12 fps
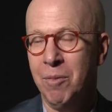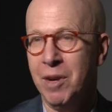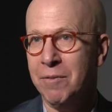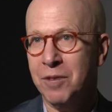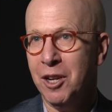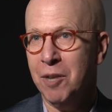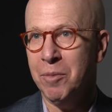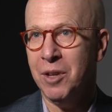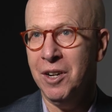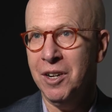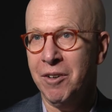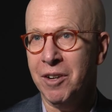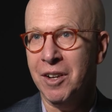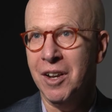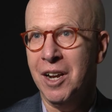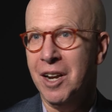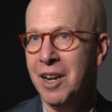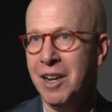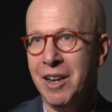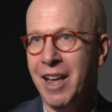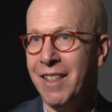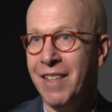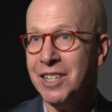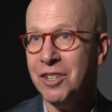We have to help the hungry.
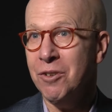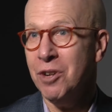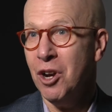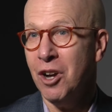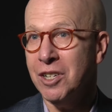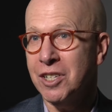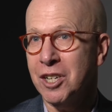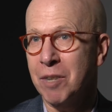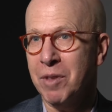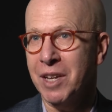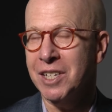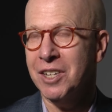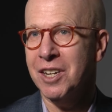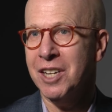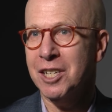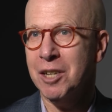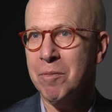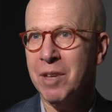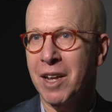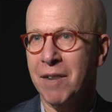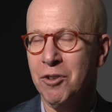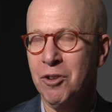And that's going to cost something. It's going to take something out